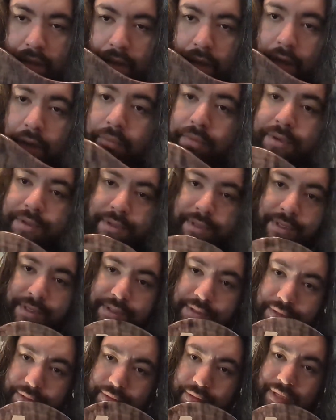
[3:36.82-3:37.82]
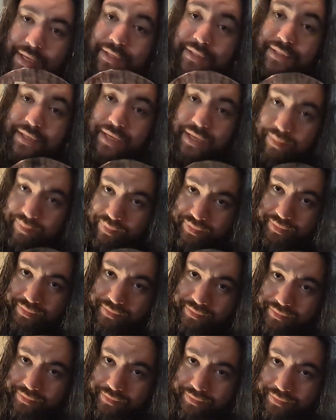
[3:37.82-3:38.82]
Oh, what's this? That tape?
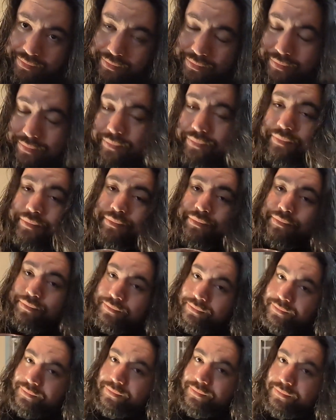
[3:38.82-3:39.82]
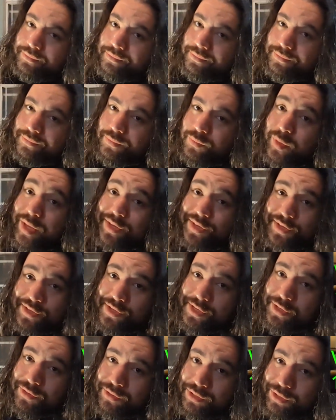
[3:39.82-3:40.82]
Well, that's the
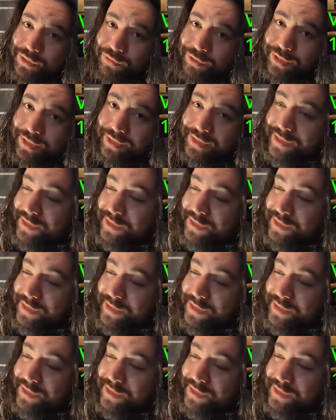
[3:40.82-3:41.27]
secret ingredient.